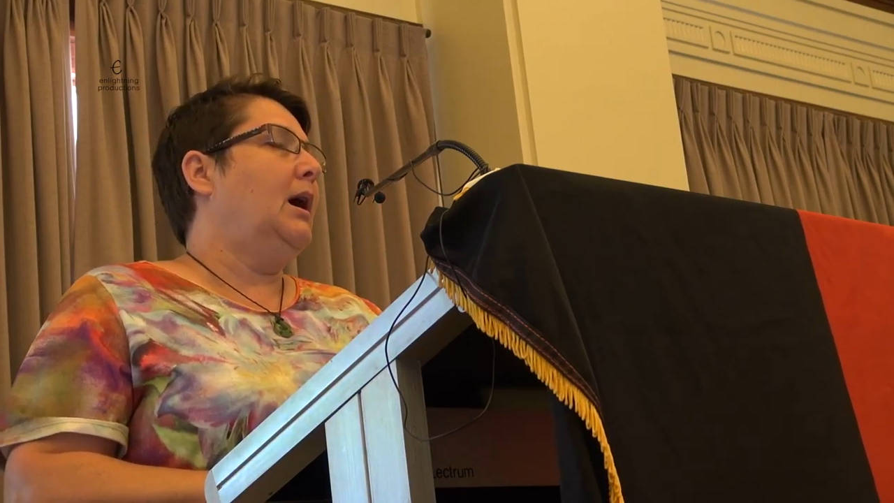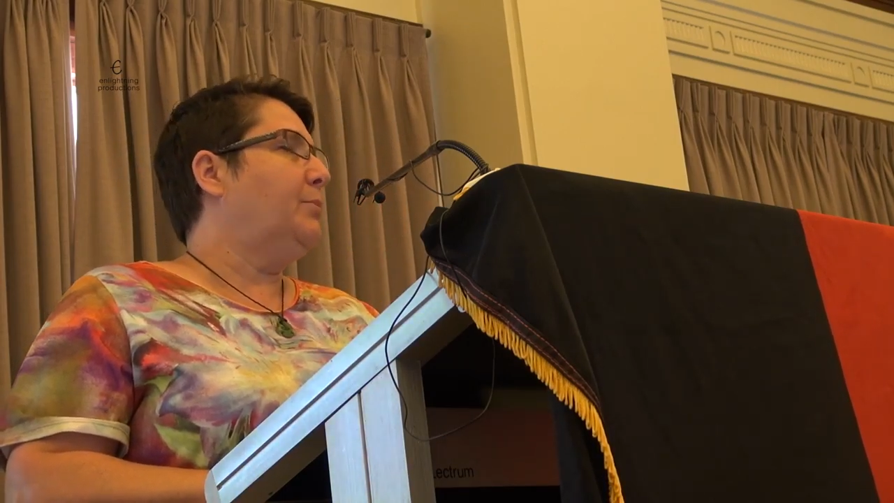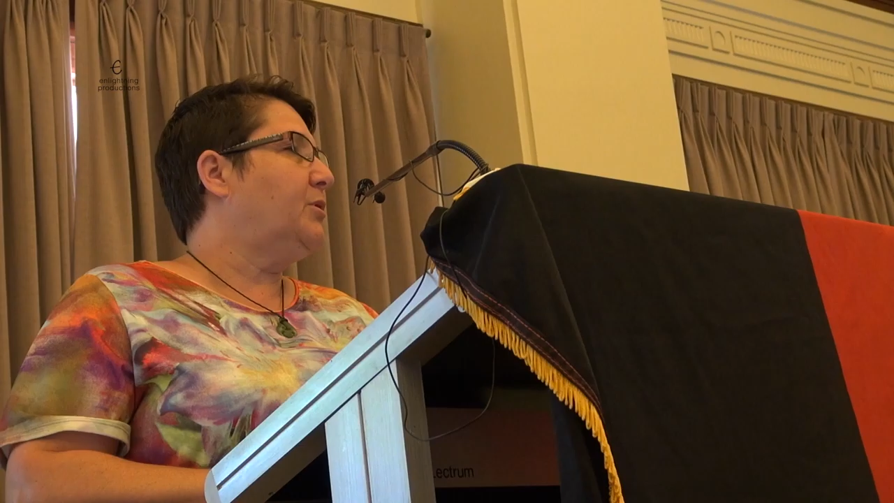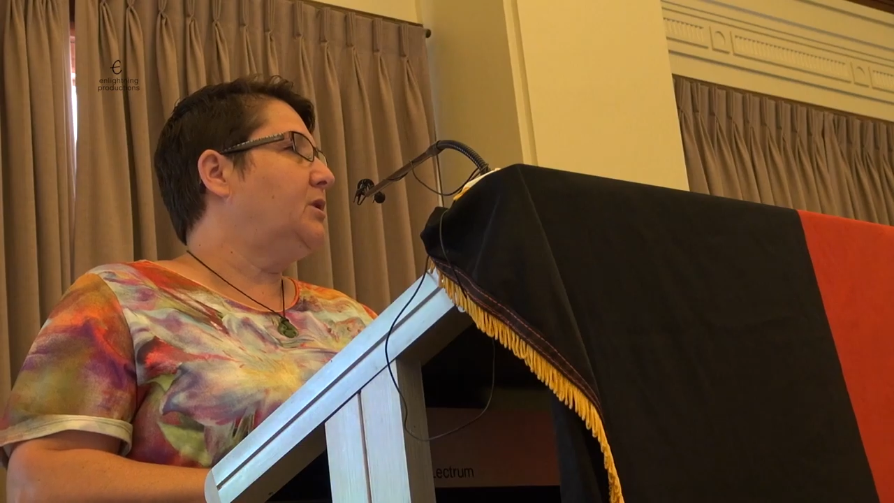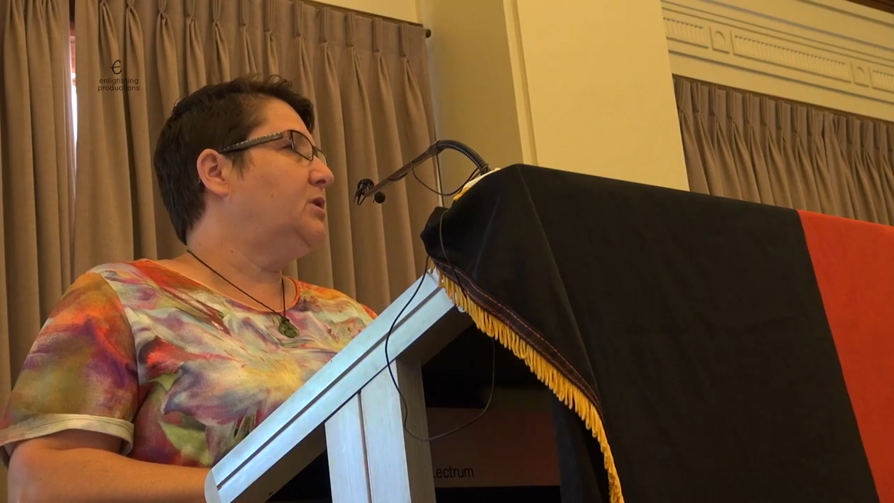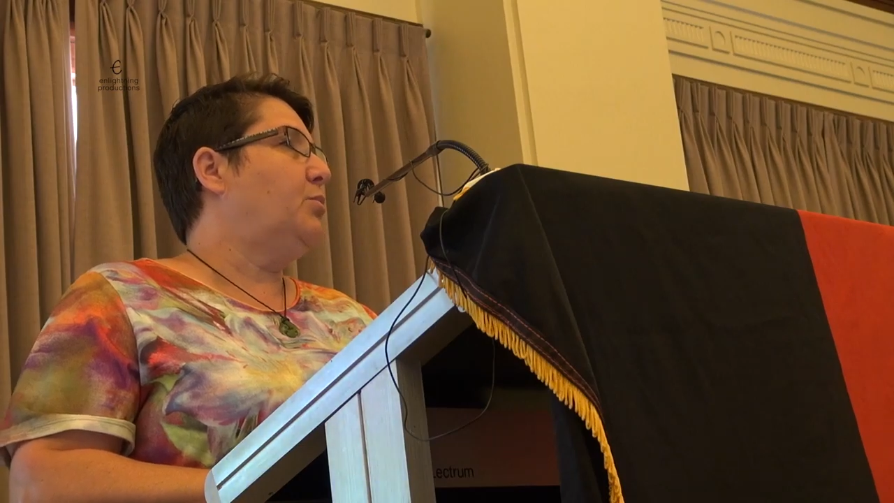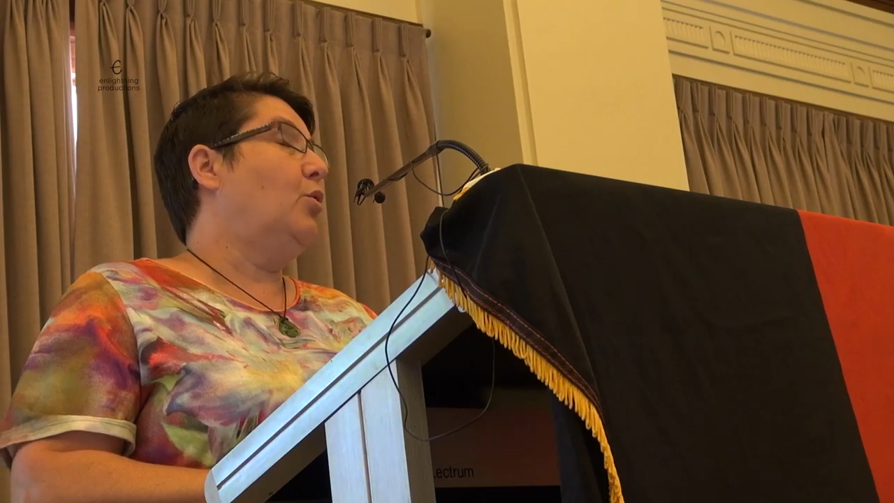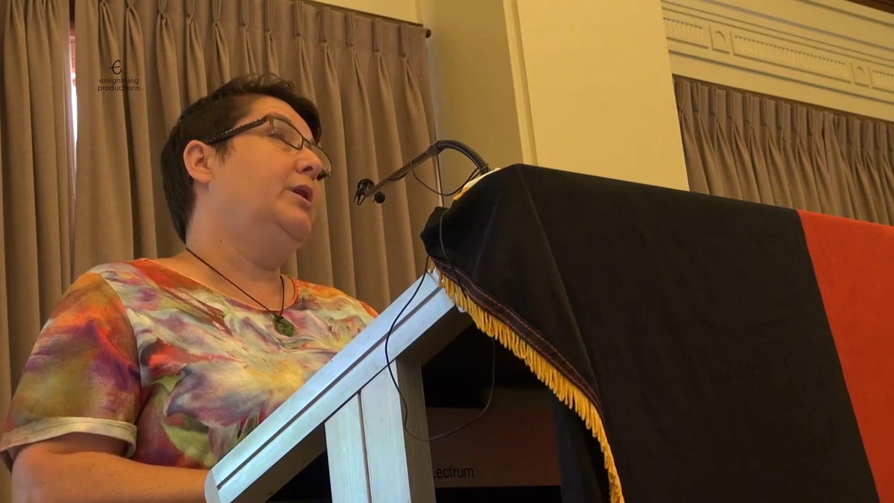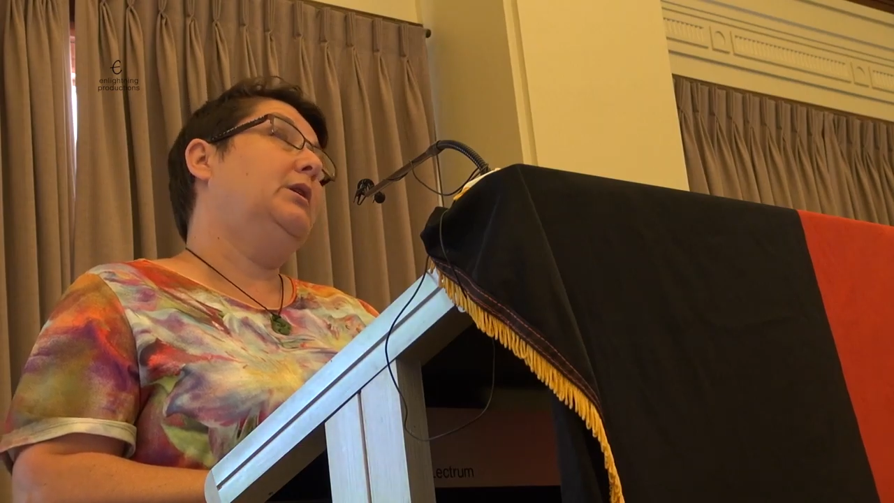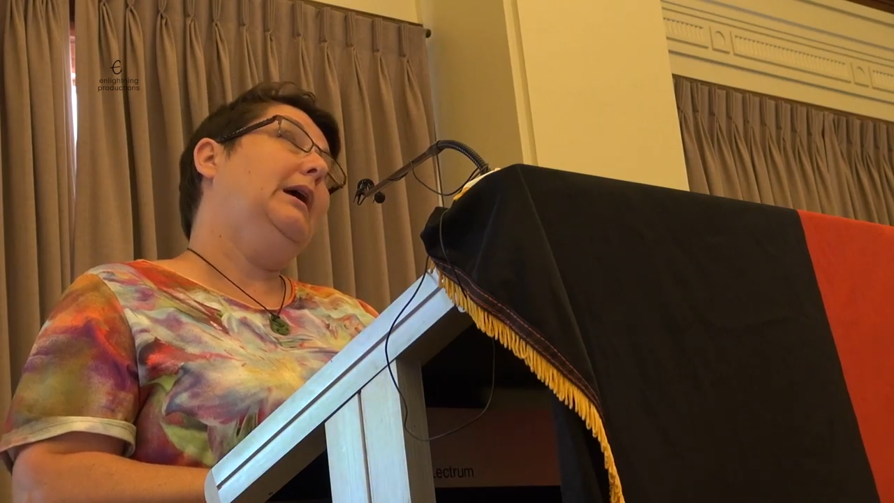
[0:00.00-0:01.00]
Up to this
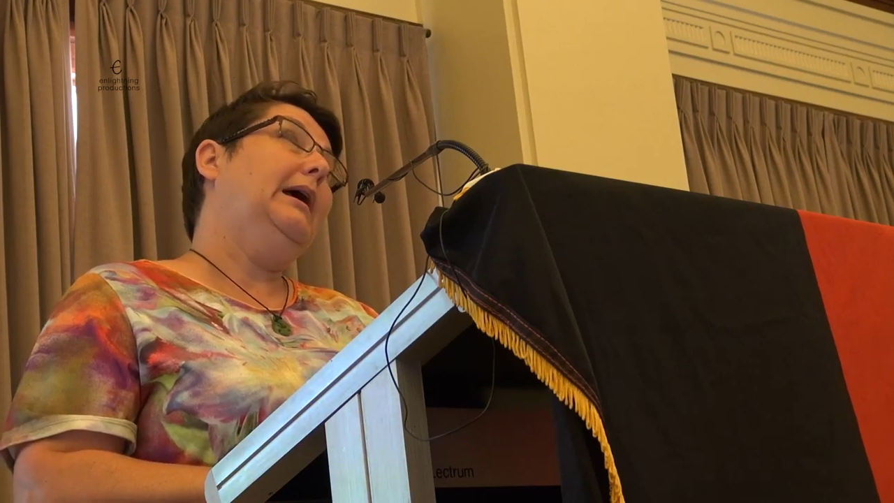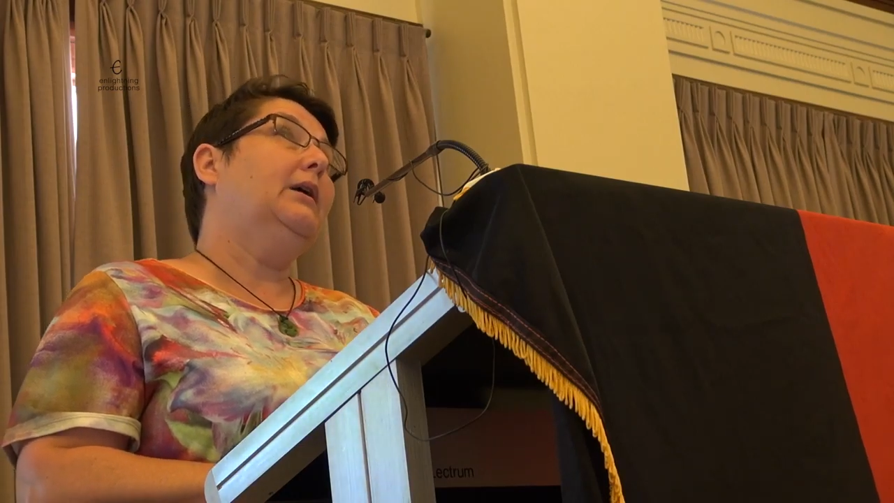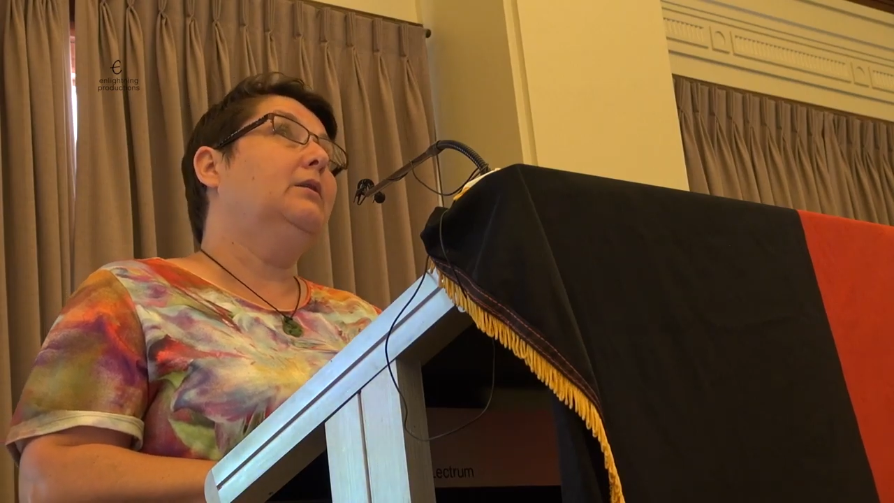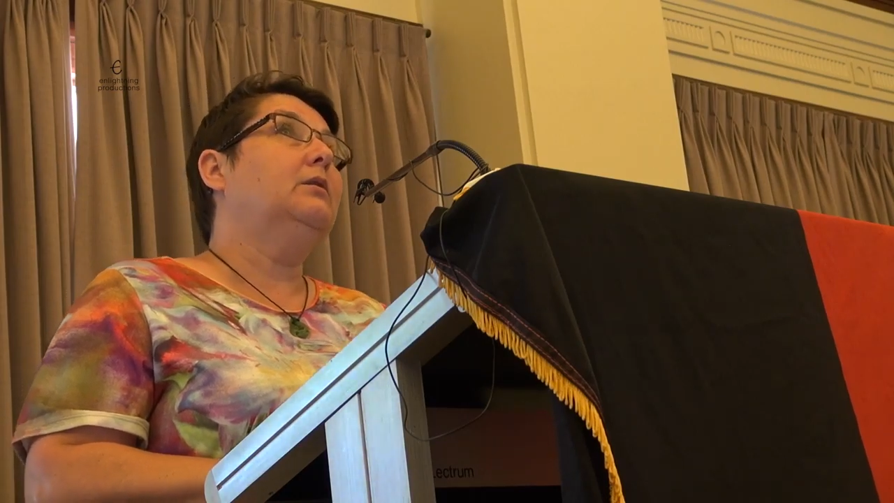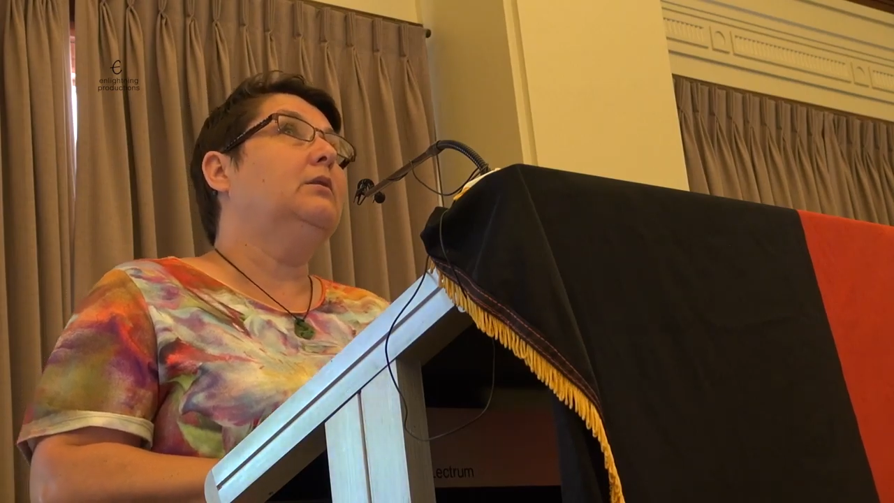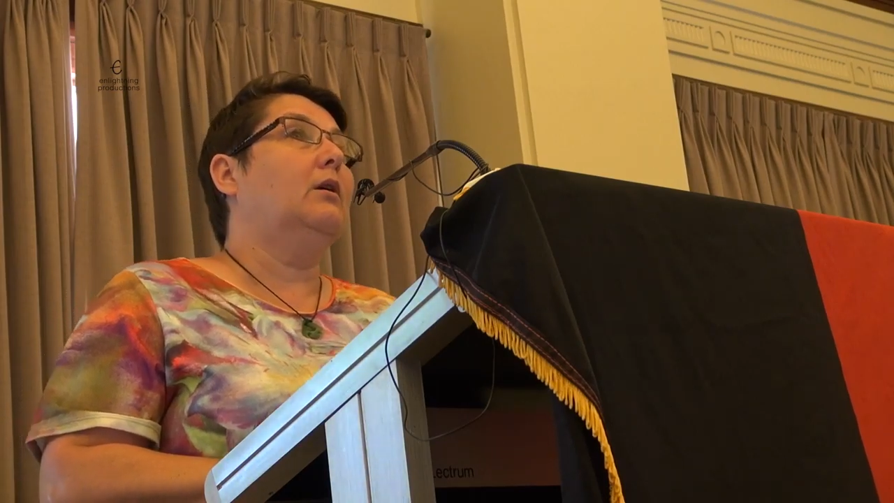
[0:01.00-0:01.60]
point, and